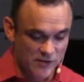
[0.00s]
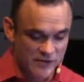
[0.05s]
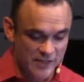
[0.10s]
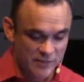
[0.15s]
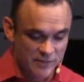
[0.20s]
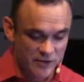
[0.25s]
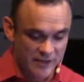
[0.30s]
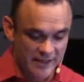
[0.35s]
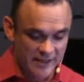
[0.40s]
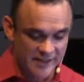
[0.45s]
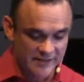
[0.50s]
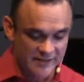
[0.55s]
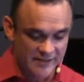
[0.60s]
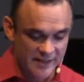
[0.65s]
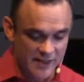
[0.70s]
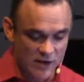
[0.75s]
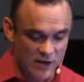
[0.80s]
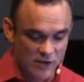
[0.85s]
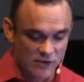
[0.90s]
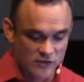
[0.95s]
he predestined,
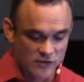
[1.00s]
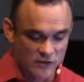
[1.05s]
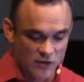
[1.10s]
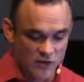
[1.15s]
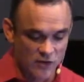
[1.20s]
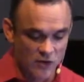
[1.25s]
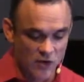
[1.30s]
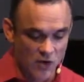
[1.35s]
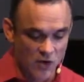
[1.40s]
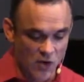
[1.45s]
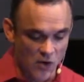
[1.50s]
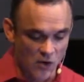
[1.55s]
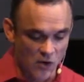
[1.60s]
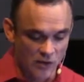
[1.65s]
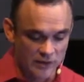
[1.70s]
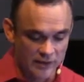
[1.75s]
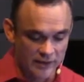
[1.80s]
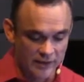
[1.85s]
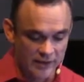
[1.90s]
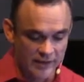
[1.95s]
he also
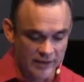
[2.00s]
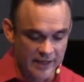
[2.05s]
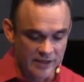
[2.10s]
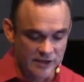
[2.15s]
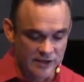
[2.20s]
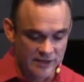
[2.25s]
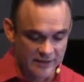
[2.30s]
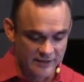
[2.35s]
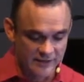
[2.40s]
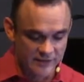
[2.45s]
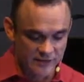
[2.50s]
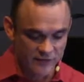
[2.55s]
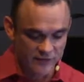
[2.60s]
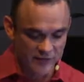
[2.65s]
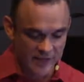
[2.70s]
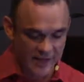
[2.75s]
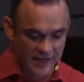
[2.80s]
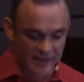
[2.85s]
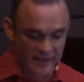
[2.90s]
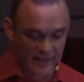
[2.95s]
called and
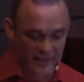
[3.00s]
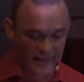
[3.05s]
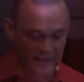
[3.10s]
justified